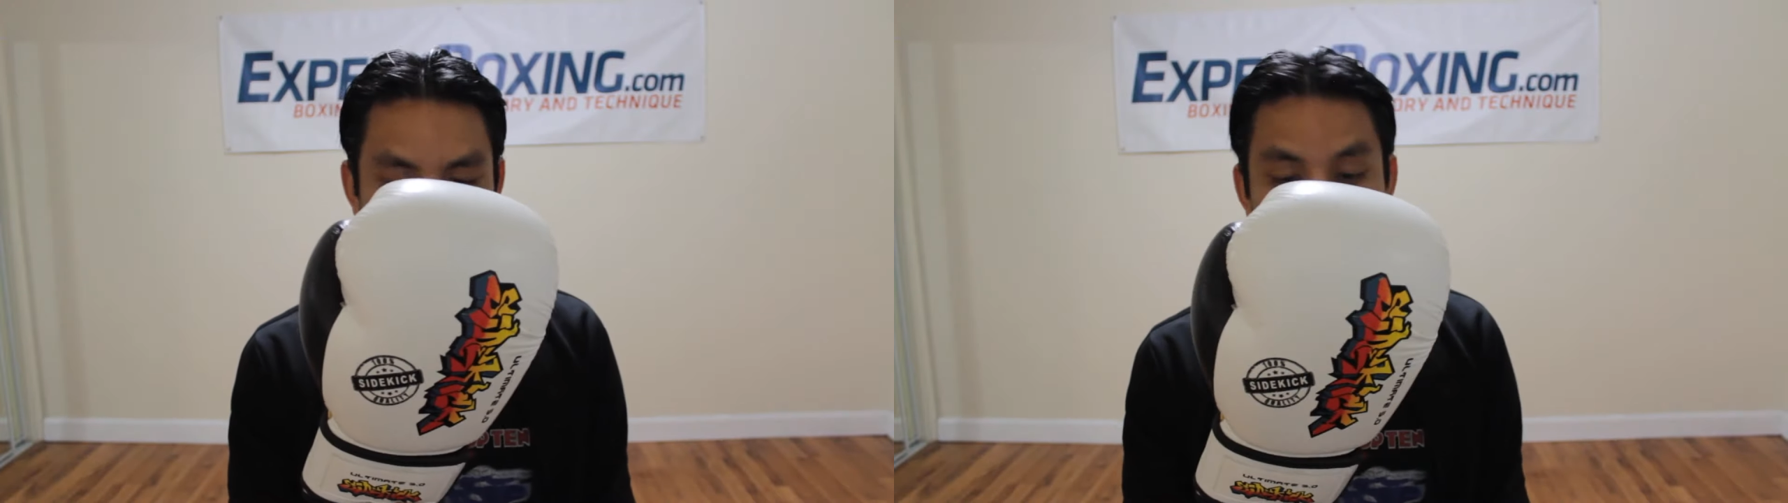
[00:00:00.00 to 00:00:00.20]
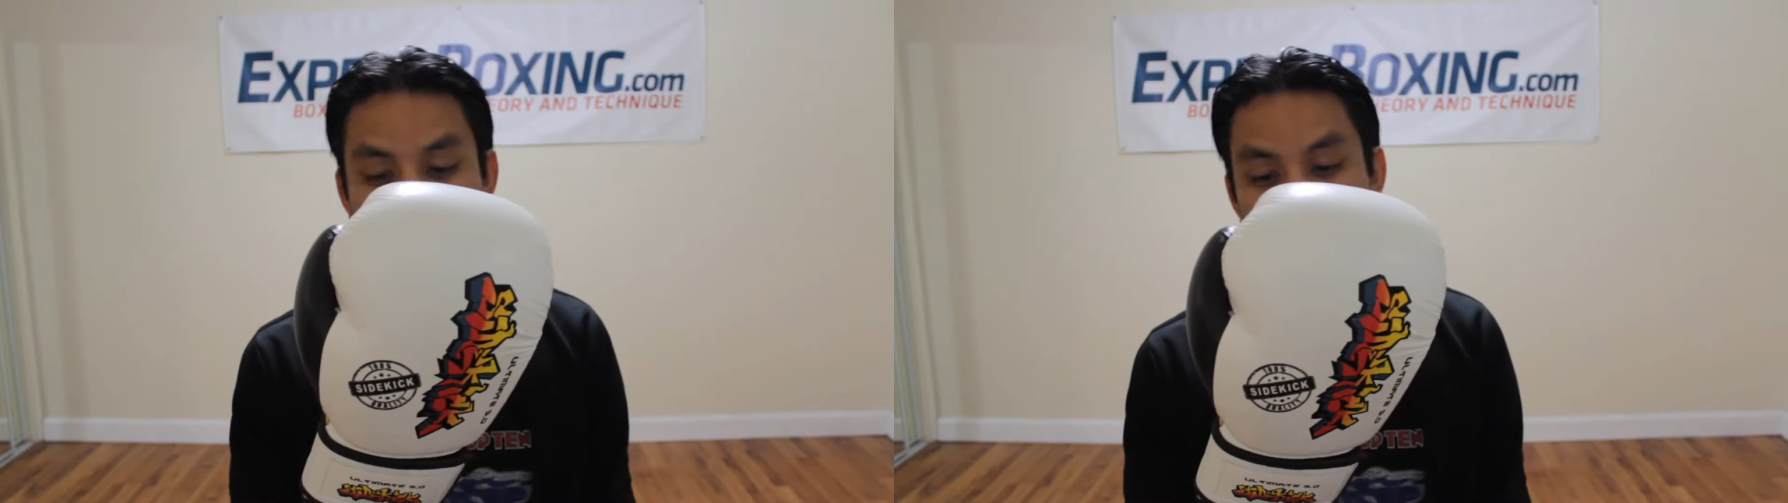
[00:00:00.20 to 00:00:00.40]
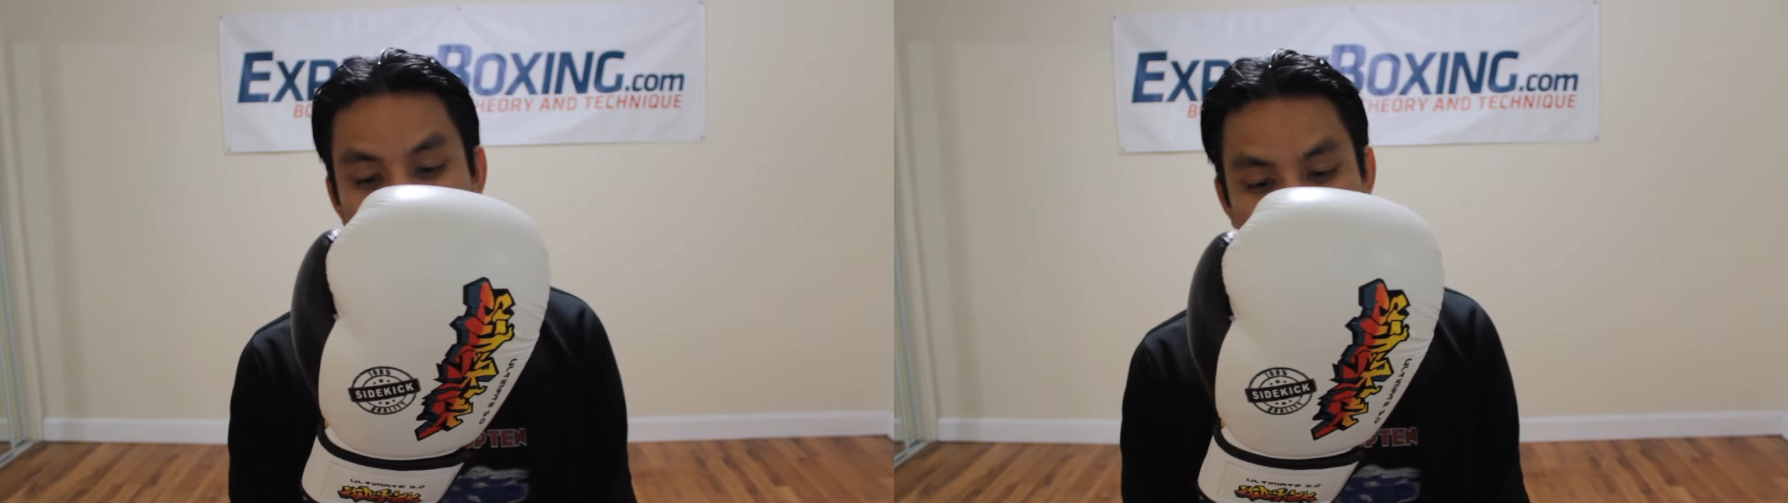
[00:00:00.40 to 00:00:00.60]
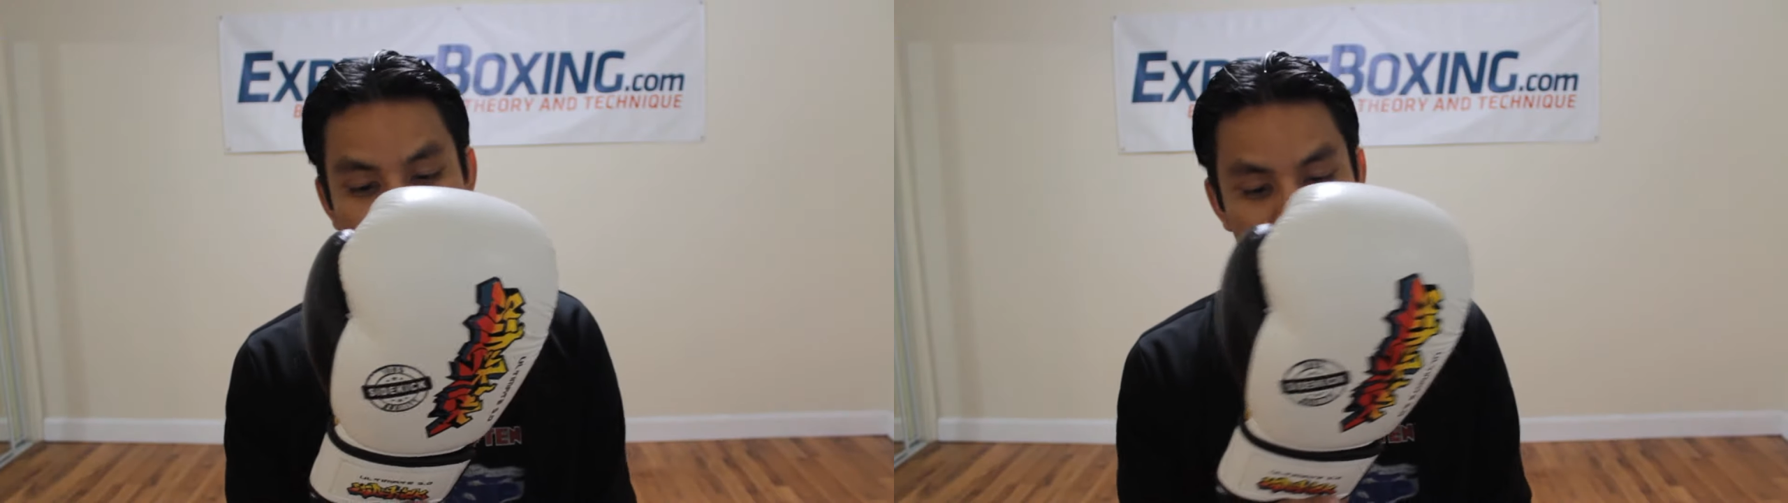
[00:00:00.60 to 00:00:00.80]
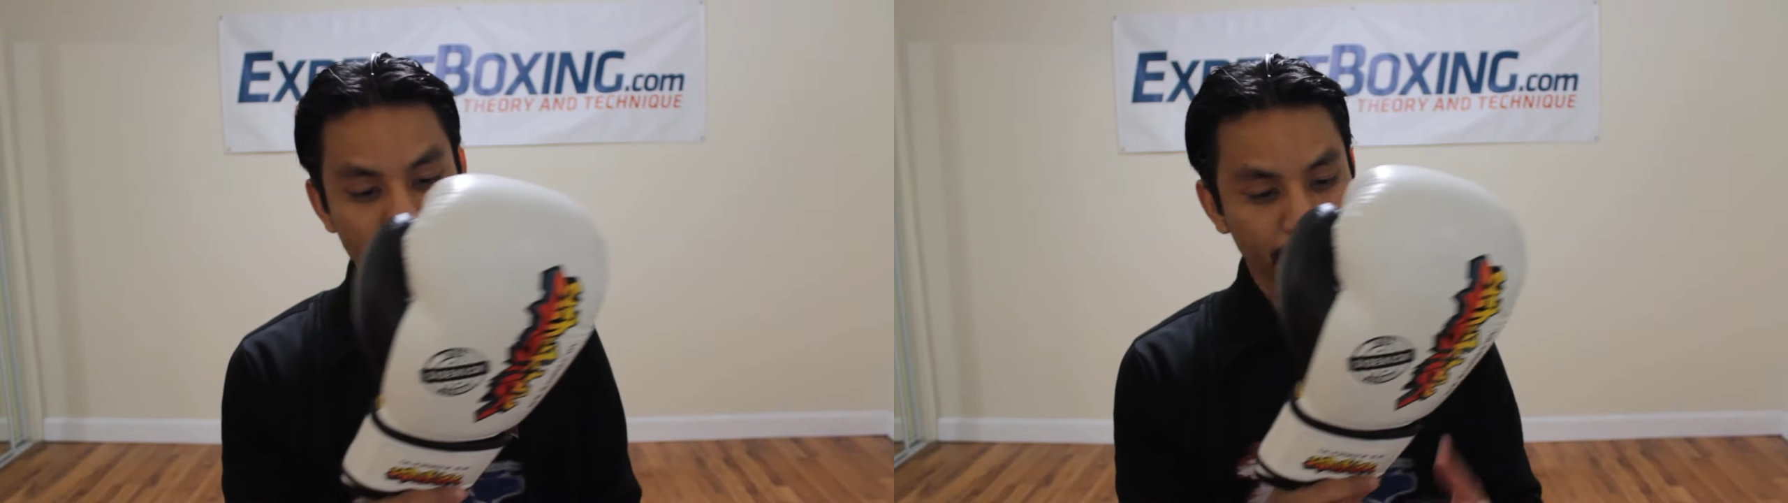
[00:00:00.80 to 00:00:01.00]
they sent me a
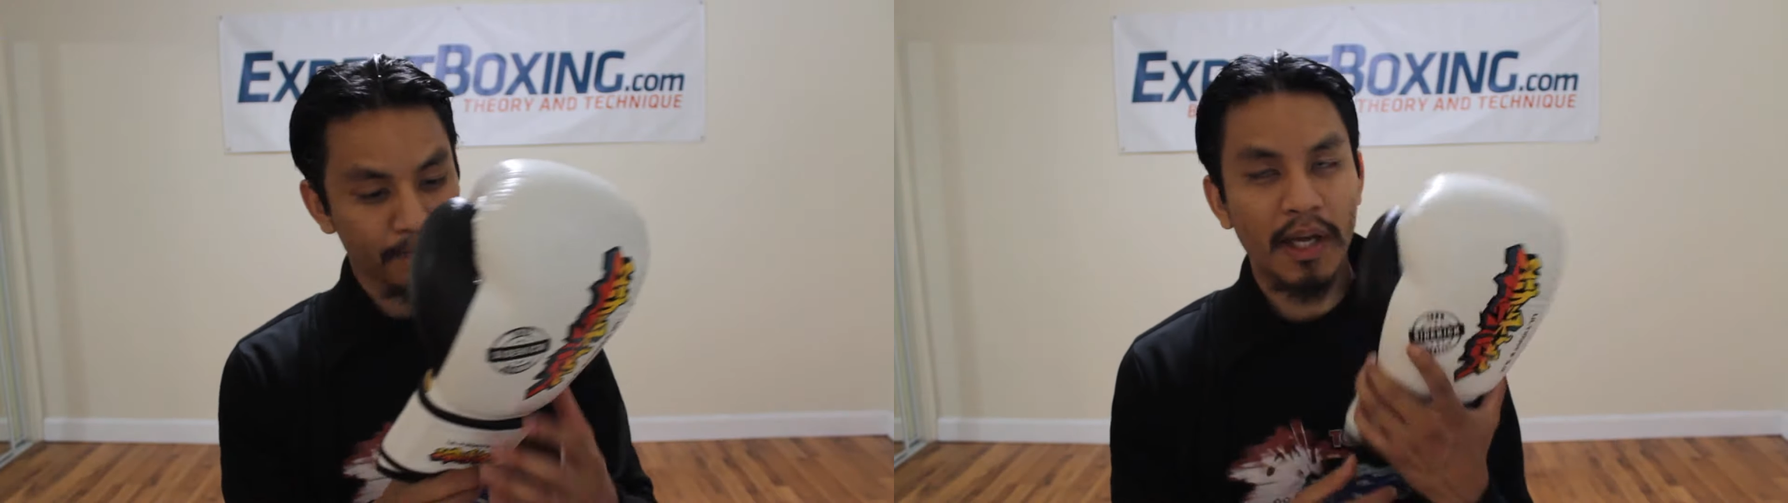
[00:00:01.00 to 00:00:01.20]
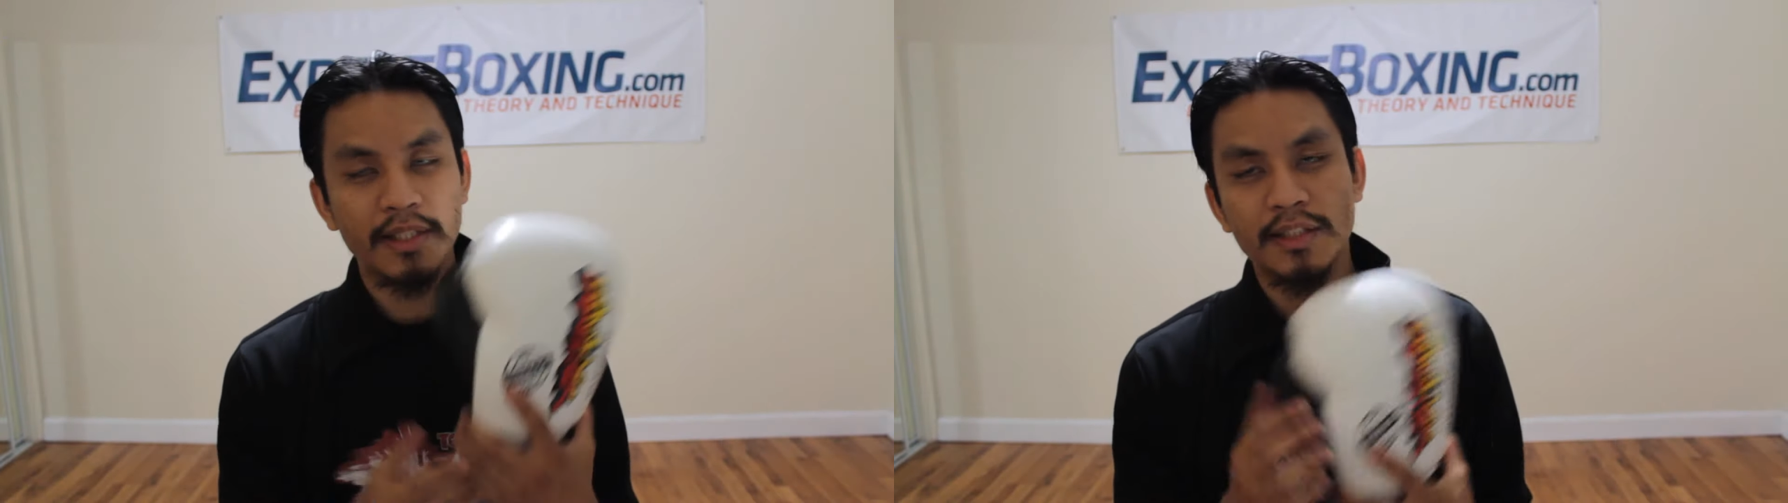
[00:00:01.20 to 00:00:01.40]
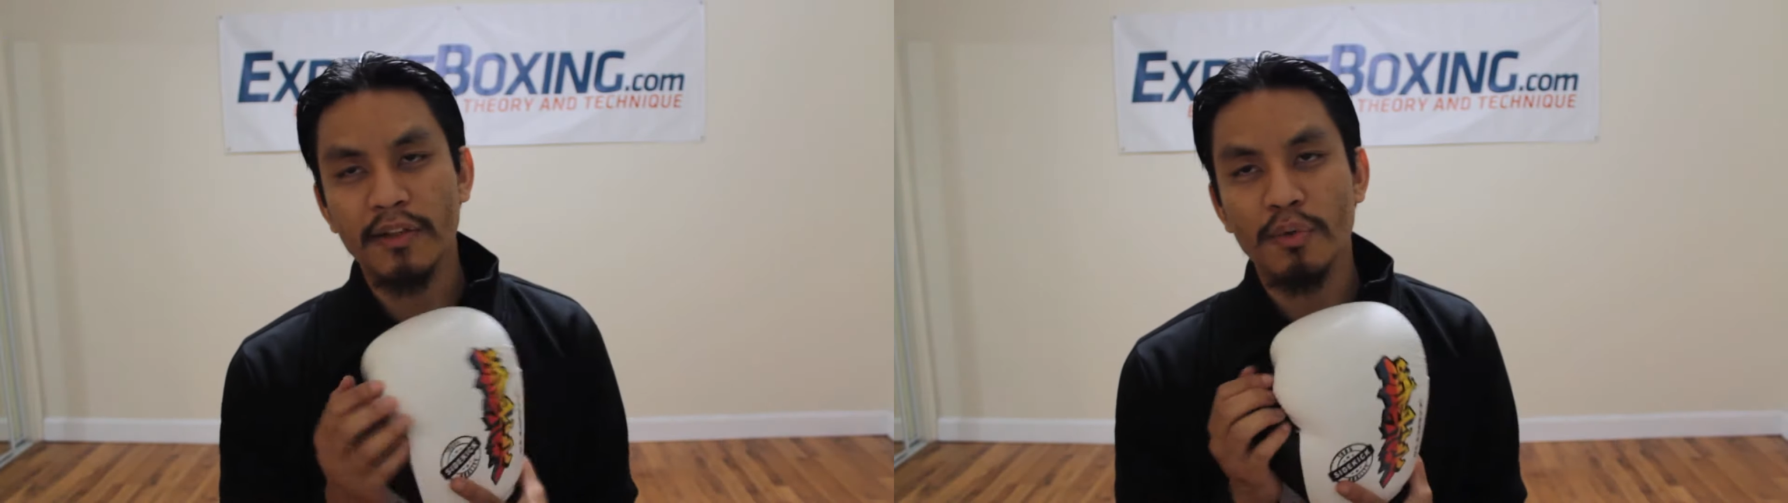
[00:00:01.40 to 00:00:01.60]
pair. I can tell